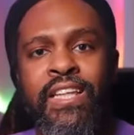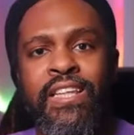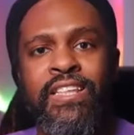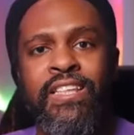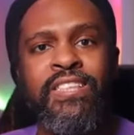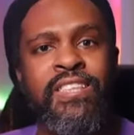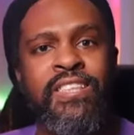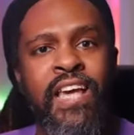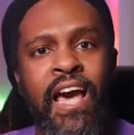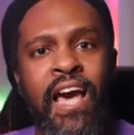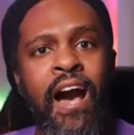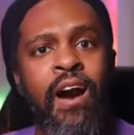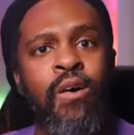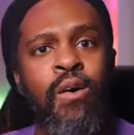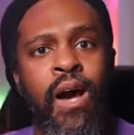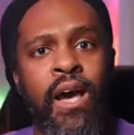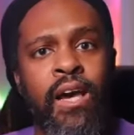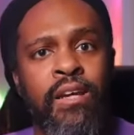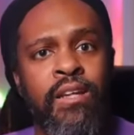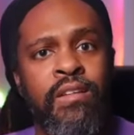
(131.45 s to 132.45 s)
this is how
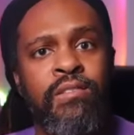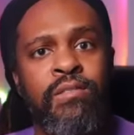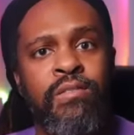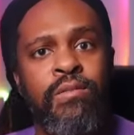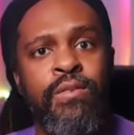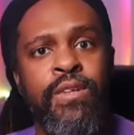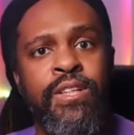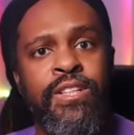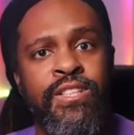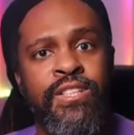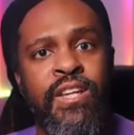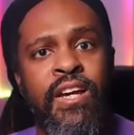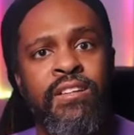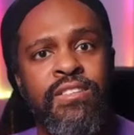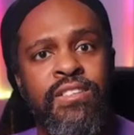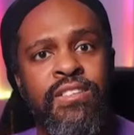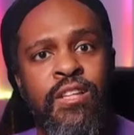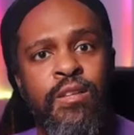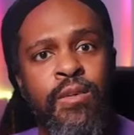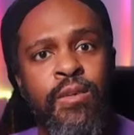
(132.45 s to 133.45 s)
I reached out
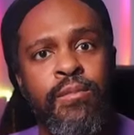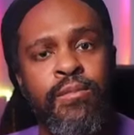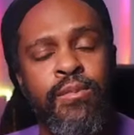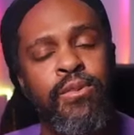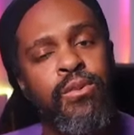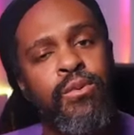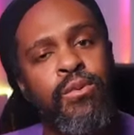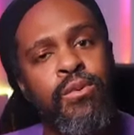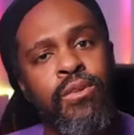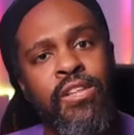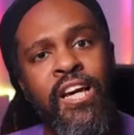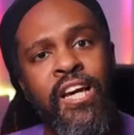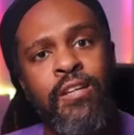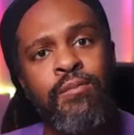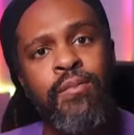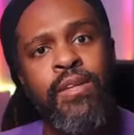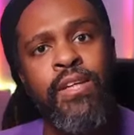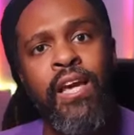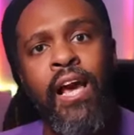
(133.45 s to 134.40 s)
to other people who were like me,